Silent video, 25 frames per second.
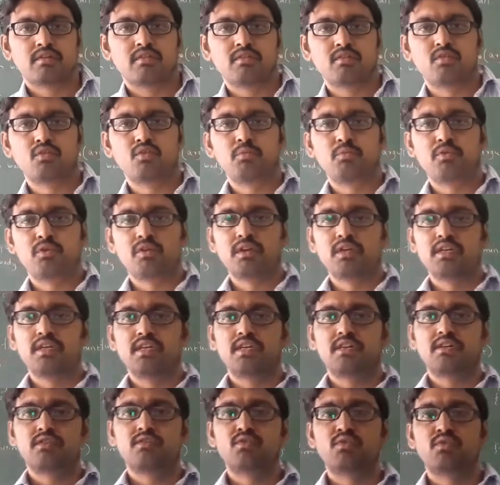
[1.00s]
Good morning,
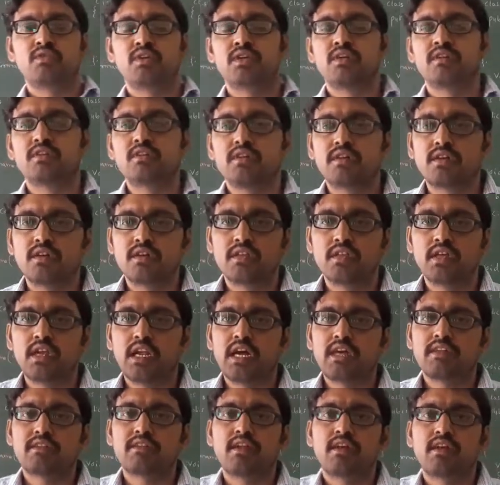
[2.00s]
dear students. In the
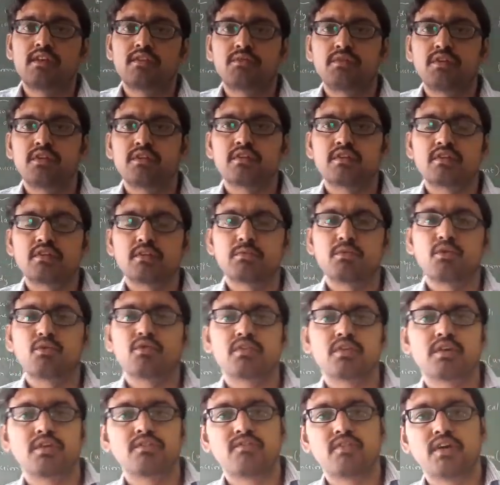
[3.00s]
last class we discussed about
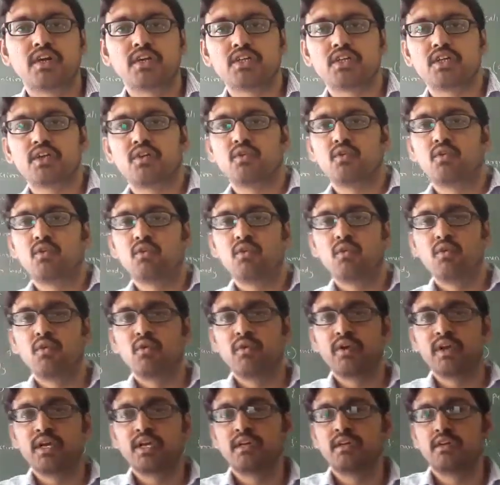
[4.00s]
the function
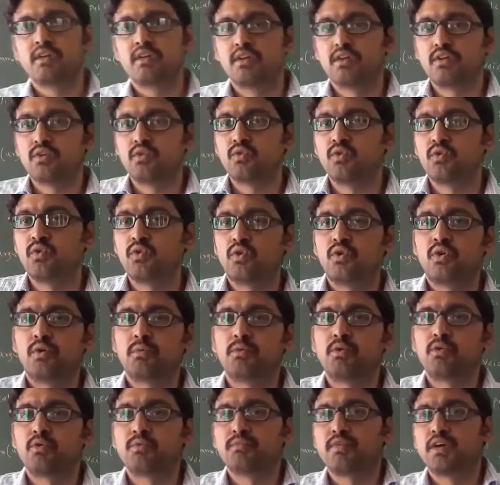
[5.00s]
overloading. You know
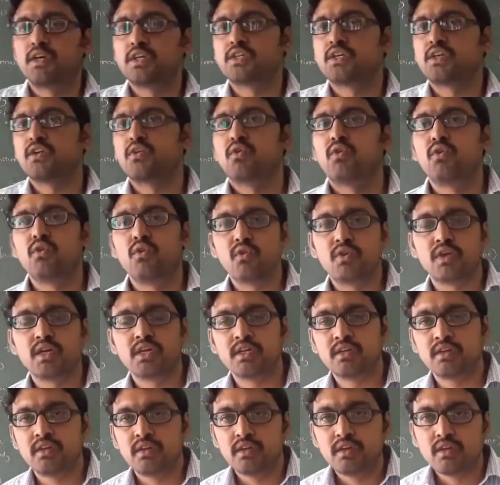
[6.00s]
about function
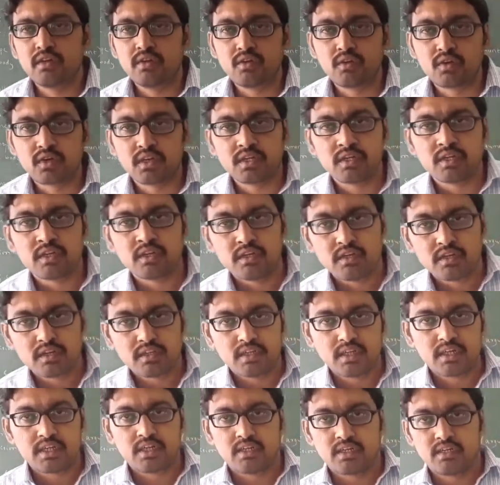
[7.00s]
overloading. Okay,
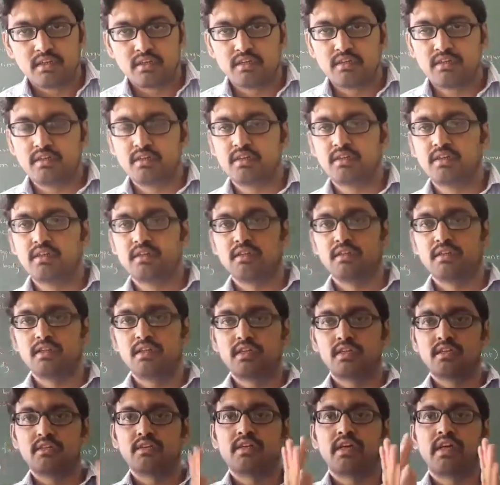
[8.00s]
then
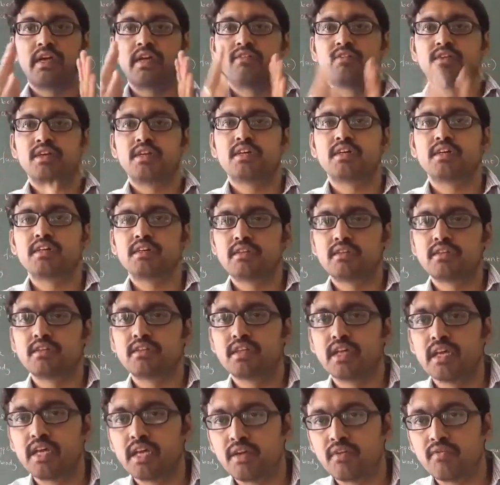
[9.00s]
that is having a
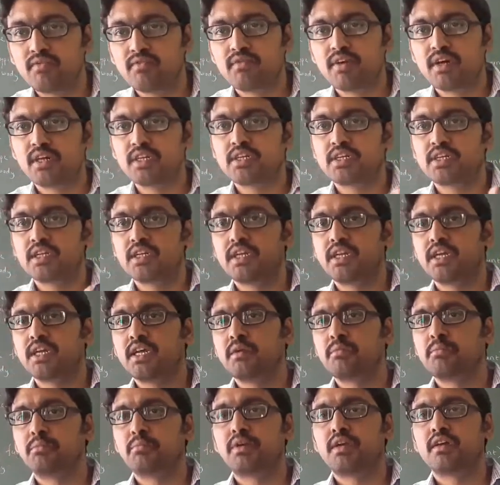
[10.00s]
same function
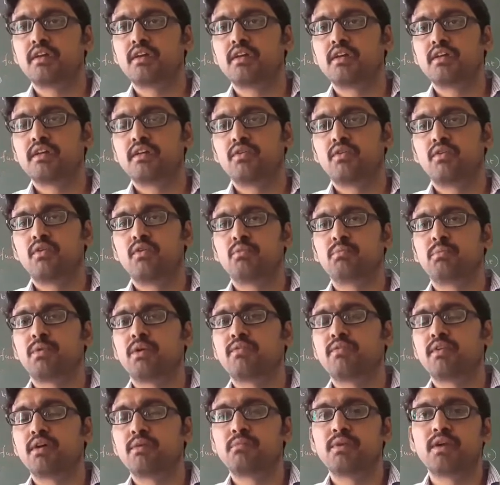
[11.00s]
name, but you have to
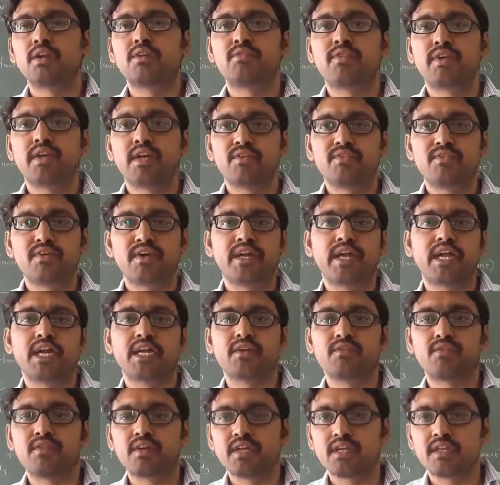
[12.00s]
perform a different
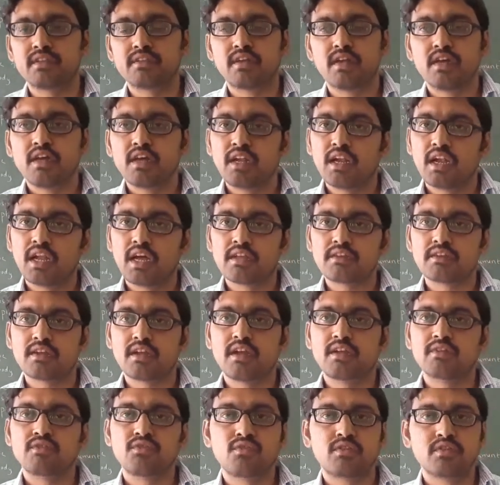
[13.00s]
activities. Last
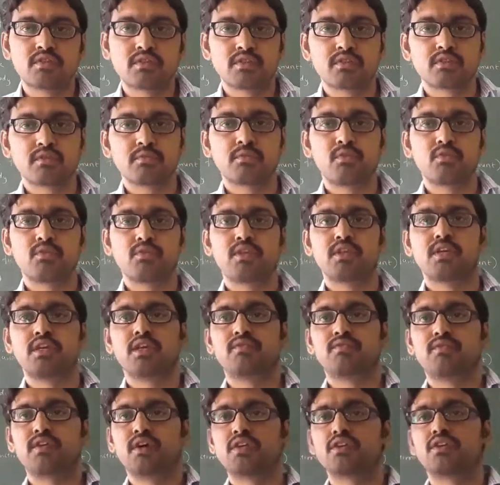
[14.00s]
class we discussed about the
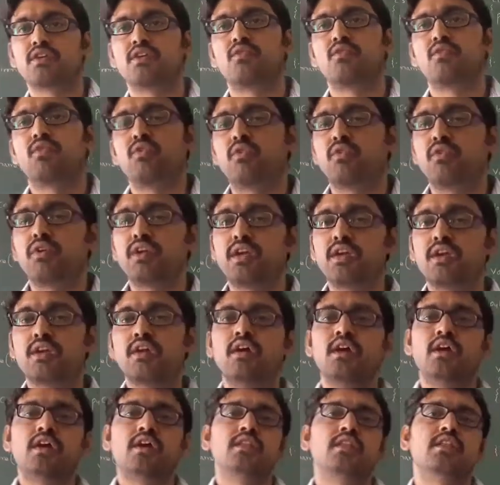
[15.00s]
function overloading,
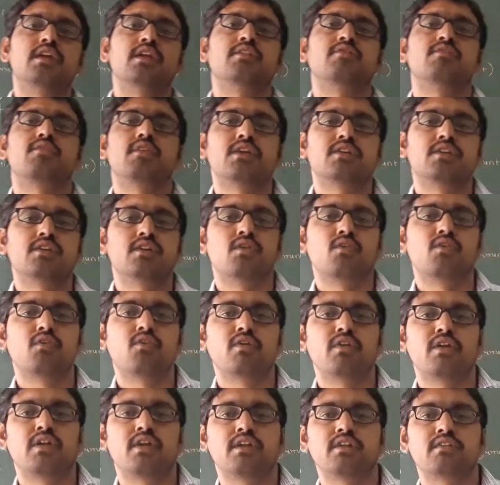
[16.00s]
then function
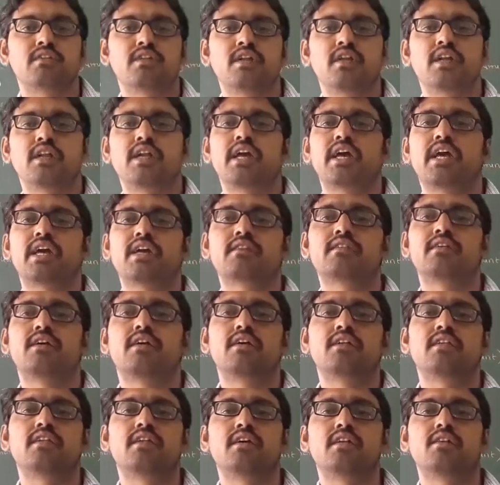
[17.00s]
overloading syntax,
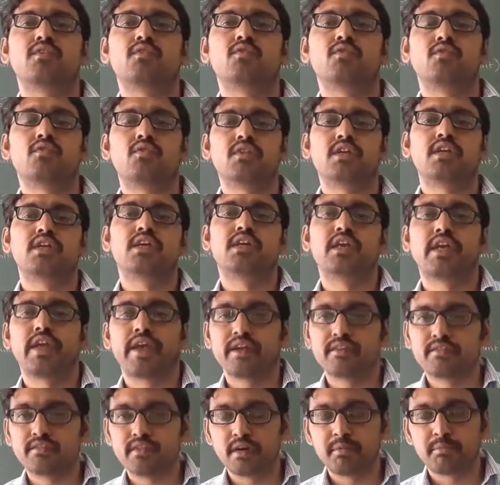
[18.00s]
then you know the
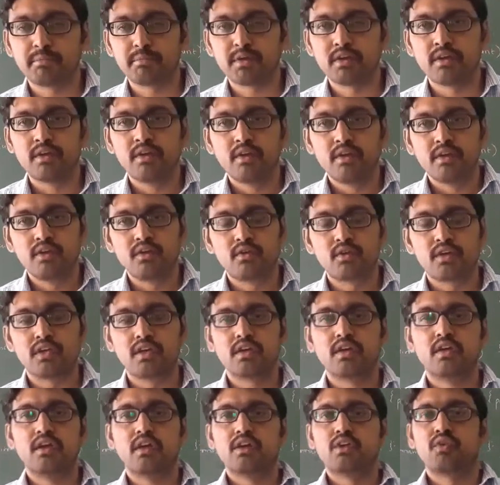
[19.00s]
example.
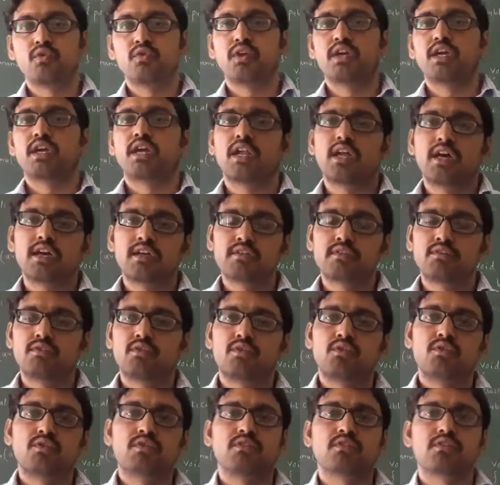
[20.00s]
Okay, today class we
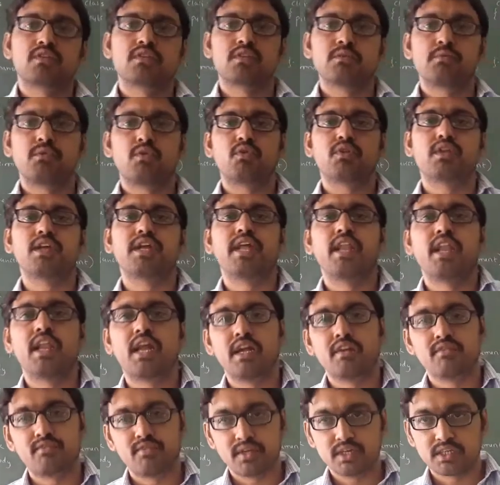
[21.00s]
have to discuss about the
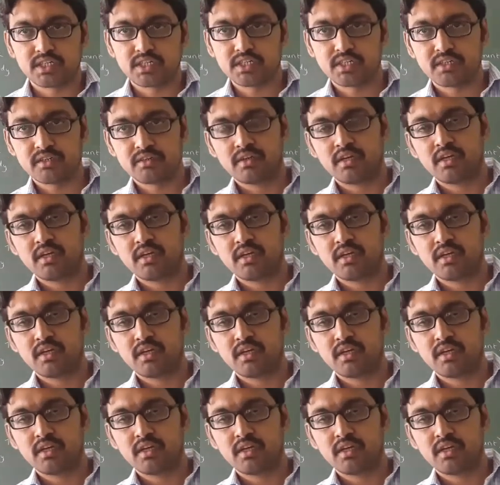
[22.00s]
inline function.